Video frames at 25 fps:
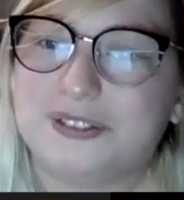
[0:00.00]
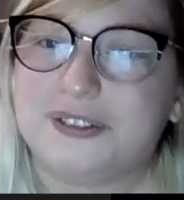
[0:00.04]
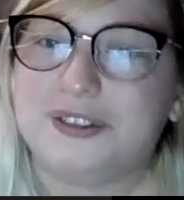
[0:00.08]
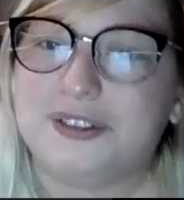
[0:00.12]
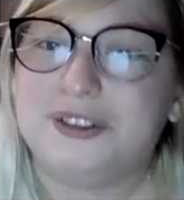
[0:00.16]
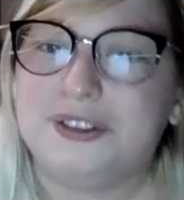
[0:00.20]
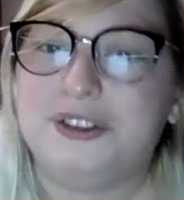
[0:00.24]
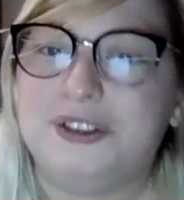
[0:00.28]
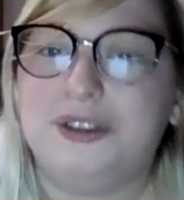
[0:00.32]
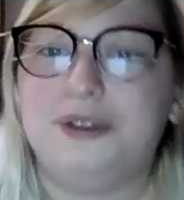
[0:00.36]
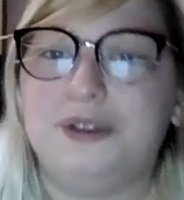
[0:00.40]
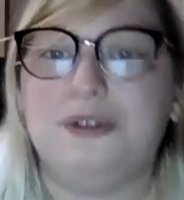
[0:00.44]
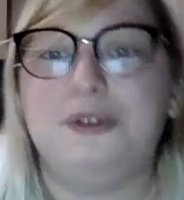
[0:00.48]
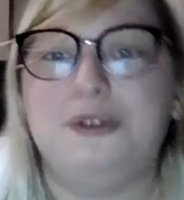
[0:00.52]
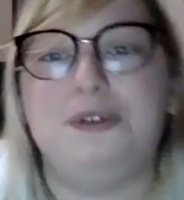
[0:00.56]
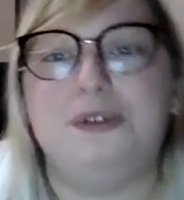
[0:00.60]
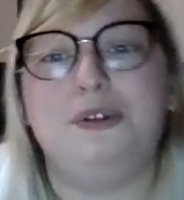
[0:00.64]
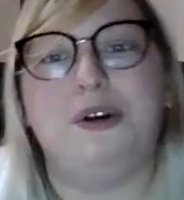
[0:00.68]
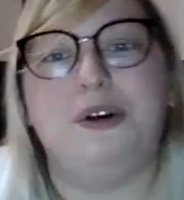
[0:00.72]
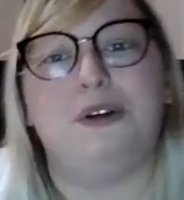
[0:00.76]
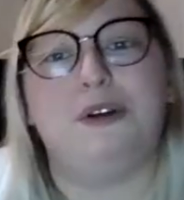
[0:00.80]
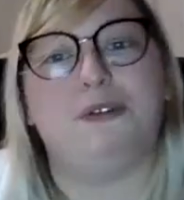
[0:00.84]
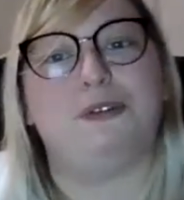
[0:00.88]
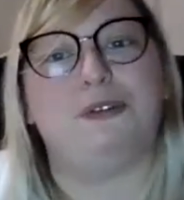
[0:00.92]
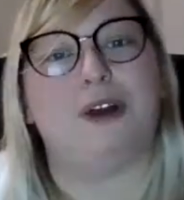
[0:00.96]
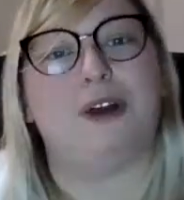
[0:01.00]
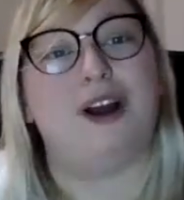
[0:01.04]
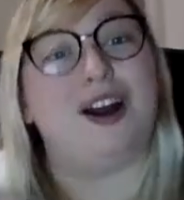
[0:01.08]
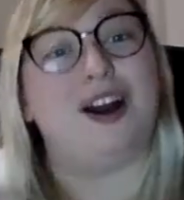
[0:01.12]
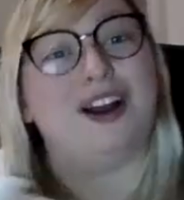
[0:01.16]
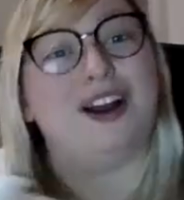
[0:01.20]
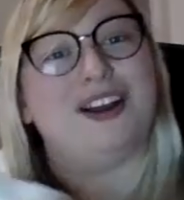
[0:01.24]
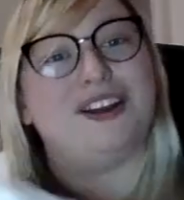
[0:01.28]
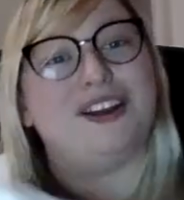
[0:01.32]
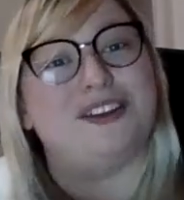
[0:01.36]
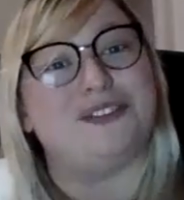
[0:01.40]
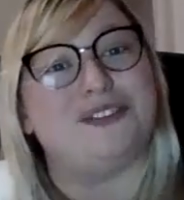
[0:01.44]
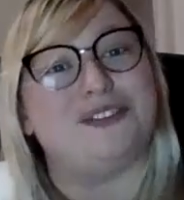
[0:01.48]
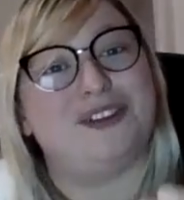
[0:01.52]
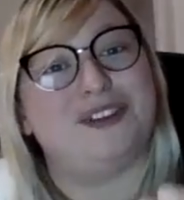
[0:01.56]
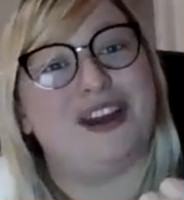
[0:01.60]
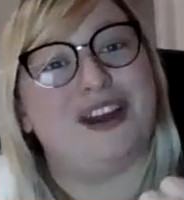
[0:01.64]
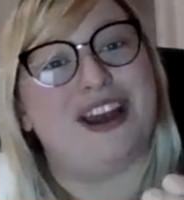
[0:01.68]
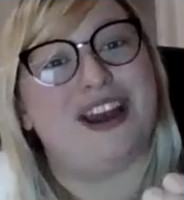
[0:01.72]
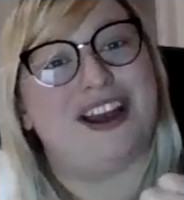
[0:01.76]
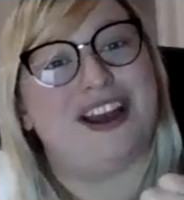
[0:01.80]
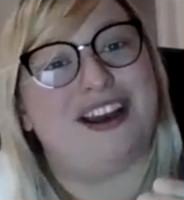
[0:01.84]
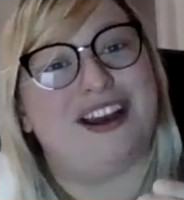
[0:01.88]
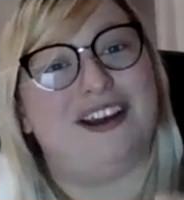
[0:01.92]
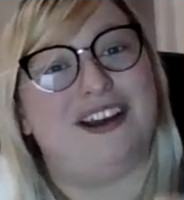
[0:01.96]
You arrive
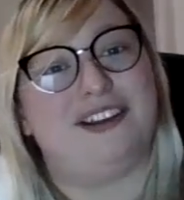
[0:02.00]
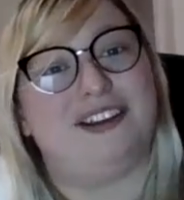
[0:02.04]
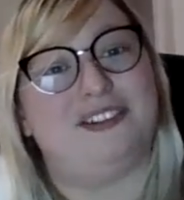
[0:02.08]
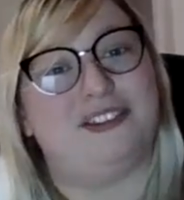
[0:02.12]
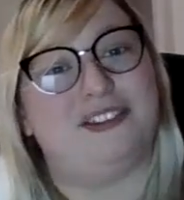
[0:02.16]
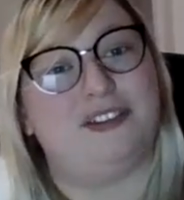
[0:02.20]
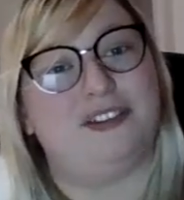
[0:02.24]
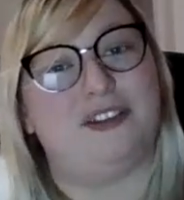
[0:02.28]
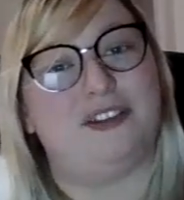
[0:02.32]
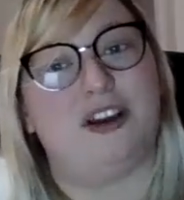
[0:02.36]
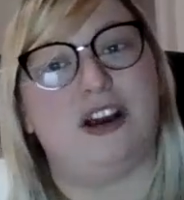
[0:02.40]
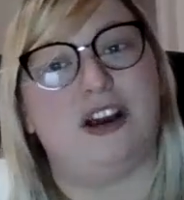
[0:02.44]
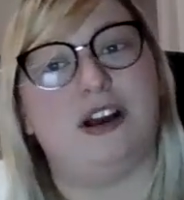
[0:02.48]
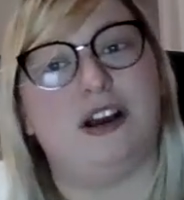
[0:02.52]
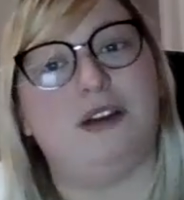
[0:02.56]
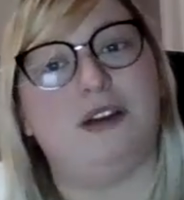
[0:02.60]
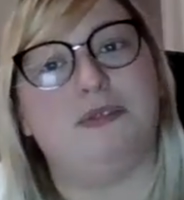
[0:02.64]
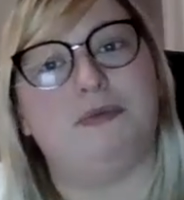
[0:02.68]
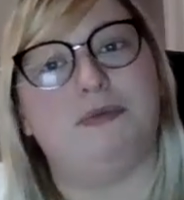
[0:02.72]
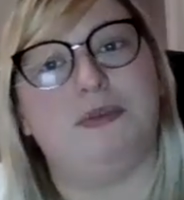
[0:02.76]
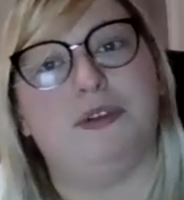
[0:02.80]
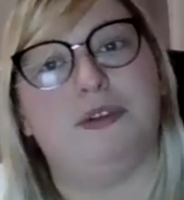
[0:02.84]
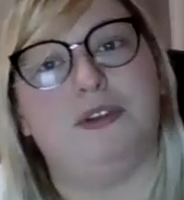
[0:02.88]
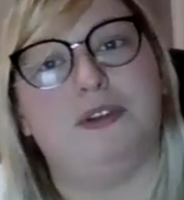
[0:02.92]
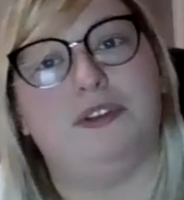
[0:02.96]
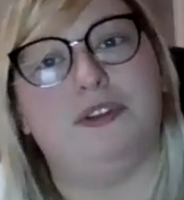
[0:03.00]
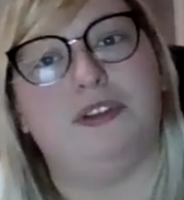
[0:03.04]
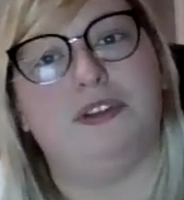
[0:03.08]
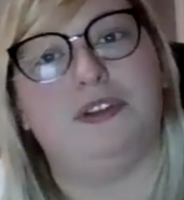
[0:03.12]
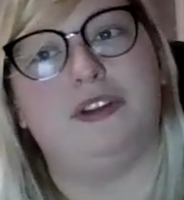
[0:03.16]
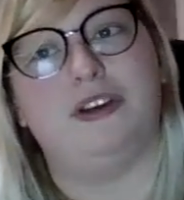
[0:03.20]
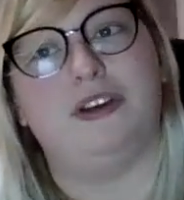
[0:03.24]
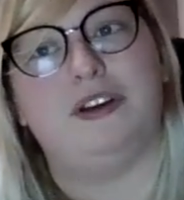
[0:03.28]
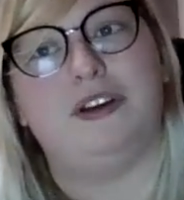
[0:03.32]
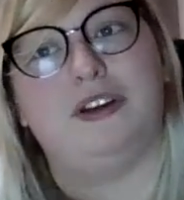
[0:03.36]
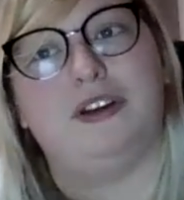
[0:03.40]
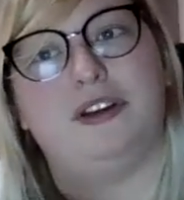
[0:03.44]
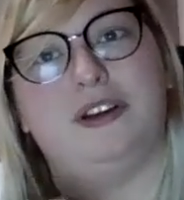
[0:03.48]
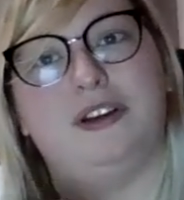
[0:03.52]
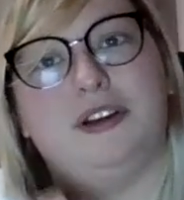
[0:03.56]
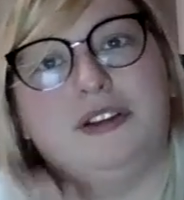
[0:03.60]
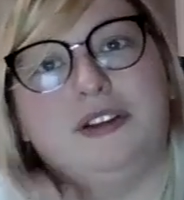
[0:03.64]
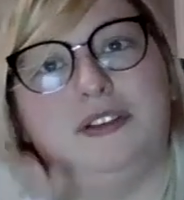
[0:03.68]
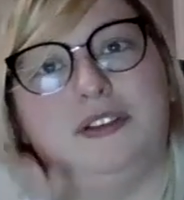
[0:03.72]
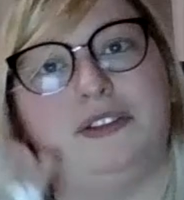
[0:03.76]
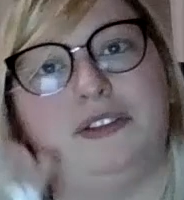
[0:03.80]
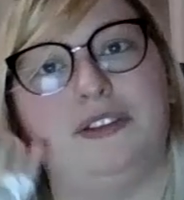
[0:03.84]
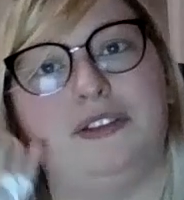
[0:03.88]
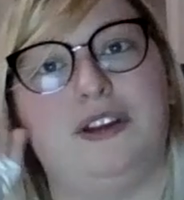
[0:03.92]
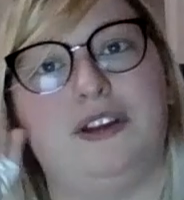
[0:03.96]
at
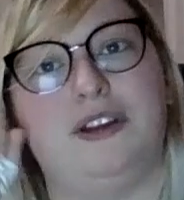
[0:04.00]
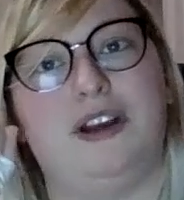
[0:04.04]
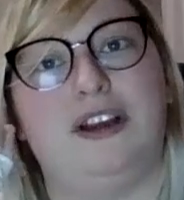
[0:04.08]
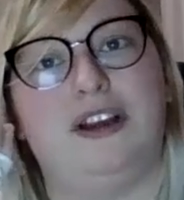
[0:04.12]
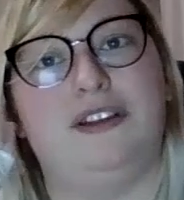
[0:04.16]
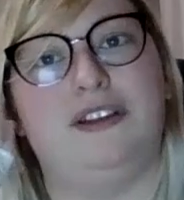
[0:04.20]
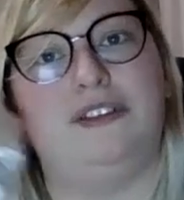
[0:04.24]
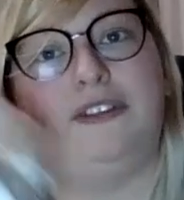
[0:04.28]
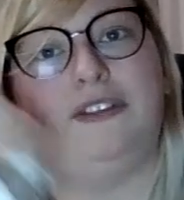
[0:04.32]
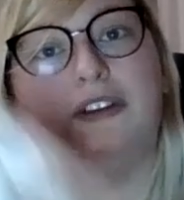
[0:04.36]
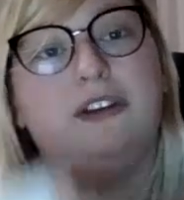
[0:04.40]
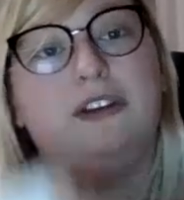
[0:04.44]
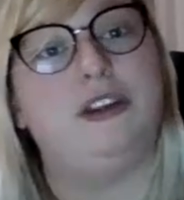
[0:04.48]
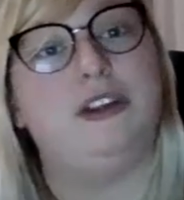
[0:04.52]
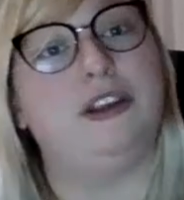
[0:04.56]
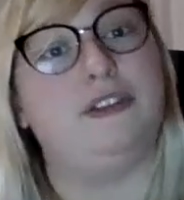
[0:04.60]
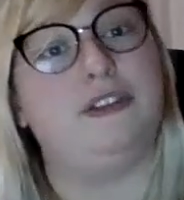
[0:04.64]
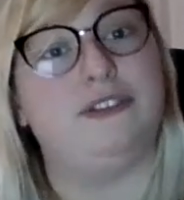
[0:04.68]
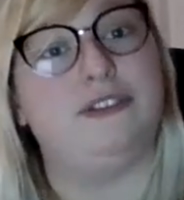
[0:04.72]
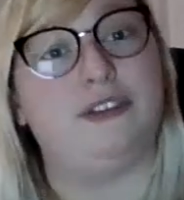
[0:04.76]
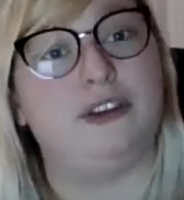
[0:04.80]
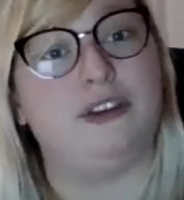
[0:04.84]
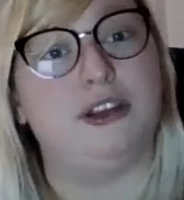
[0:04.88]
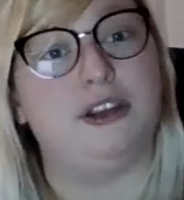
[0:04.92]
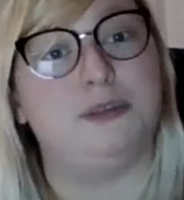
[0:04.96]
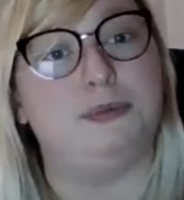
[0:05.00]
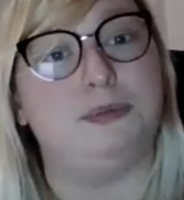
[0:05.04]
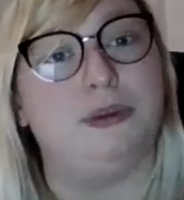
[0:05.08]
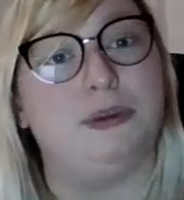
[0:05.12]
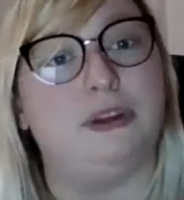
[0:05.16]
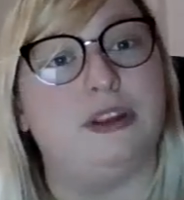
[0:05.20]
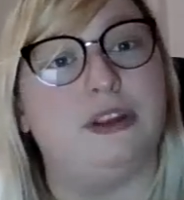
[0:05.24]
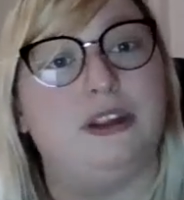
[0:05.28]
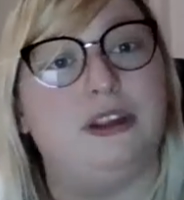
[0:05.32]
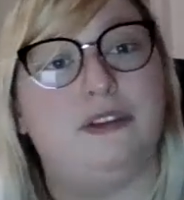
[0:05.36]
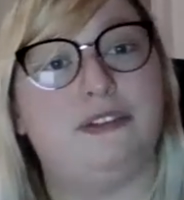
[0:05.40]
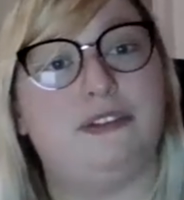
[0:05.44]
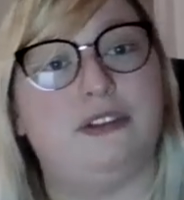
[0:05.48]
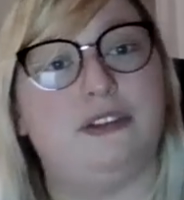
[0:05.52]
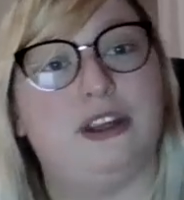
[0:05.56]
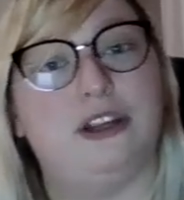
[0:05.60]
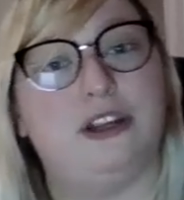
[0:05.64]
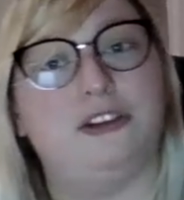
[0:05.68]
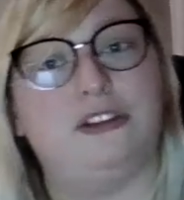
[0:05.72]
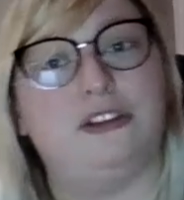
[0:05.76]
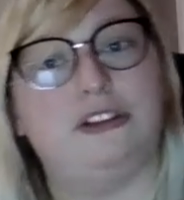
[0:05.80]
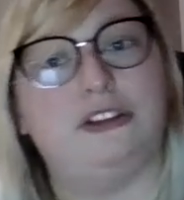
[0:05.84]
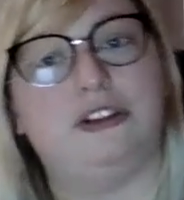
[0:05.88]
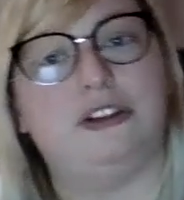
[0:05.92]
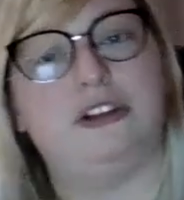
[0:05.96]
the Salt Lake City police
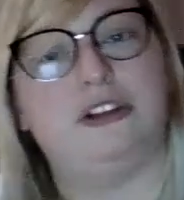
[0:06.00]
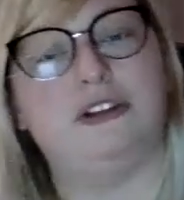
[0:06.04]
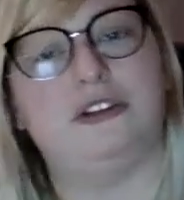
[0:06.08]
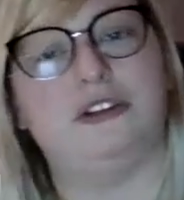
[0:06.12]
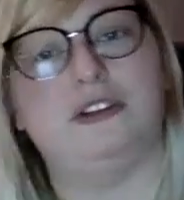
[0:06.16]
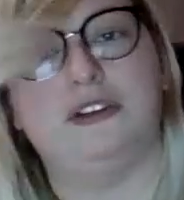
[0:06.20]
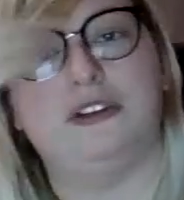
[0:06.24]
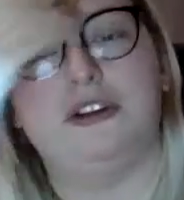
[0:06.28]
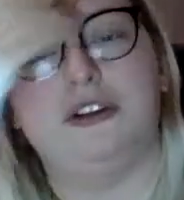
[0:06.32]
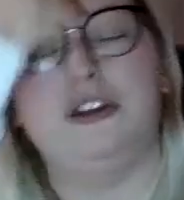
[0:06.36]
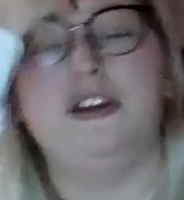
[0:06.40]
station,